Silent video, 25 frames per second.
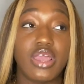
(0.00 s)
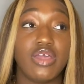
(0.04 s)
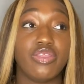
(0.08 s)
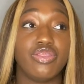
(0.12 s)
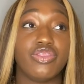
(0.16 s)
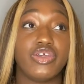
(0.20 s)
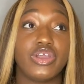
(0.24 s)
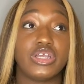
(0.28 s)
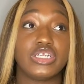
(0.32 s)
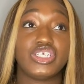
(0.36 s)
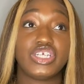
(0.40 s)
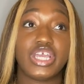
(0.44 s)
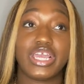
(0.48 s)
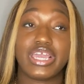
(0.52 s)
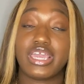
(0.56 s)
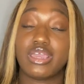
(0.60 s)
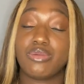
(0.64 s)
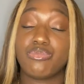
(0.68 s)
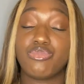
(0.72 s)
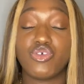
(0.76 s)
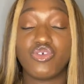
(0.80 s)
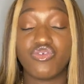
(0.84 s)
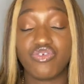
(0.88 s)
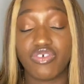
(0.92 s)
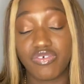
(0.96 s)
They're checking
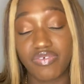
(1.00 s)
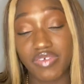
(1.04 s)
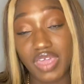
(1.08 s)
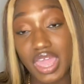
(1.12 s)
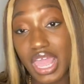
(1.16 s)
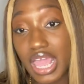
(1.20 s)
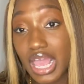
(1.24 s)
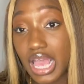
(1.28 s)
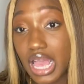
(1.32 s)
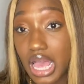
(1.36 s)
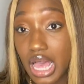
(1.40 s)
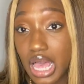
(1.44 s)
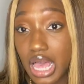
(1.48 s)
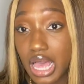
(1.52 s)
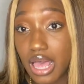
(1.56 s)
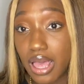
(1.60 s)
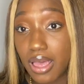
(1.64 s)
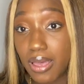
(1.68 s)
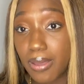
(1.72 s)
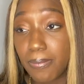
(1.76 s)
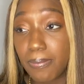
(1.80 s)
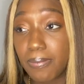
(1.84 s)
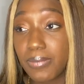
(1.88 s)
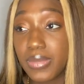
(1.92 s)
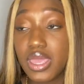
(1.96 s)
proof of
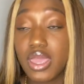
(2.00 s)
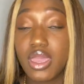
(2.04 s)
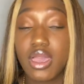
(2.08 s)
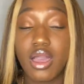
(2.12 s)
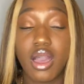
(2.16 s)
income.